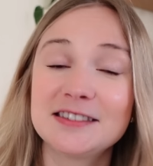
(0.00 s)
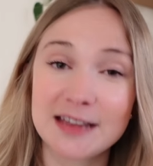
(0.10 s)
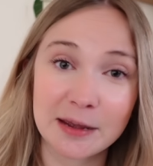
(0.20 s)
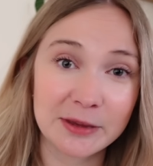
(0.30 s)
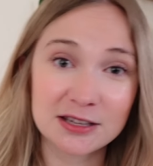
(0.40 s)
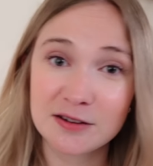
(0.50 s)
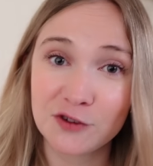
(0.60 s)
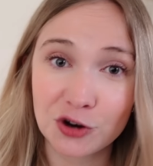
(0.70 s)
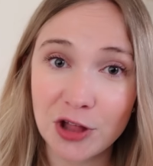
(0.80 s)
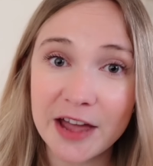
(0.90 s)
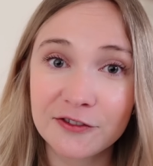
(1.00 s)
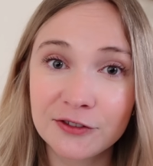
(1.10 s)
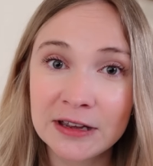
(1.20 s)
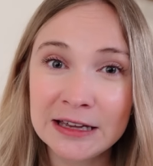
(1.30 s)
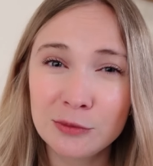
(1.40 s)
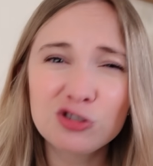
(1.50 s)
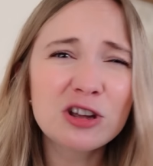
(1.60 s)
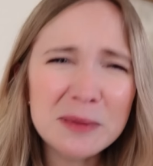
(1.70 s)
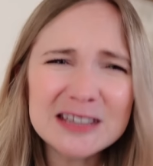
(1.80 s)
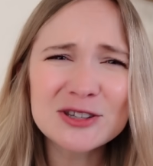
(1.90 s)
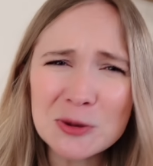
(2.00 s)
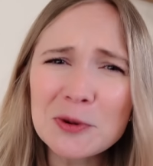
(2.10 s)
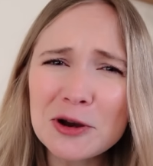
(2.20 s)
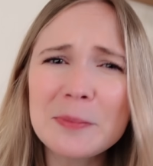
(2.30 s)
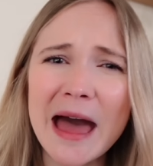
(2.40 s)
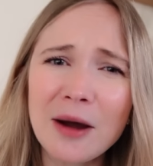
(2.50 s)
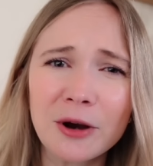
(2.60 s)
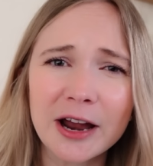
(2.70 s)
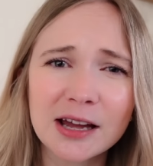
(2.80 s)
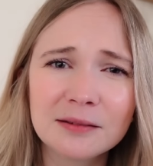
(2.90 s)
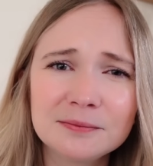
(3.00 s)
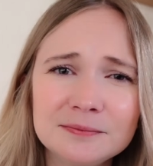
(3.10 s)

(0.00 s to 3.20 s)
segment of your life, which can be super empowering.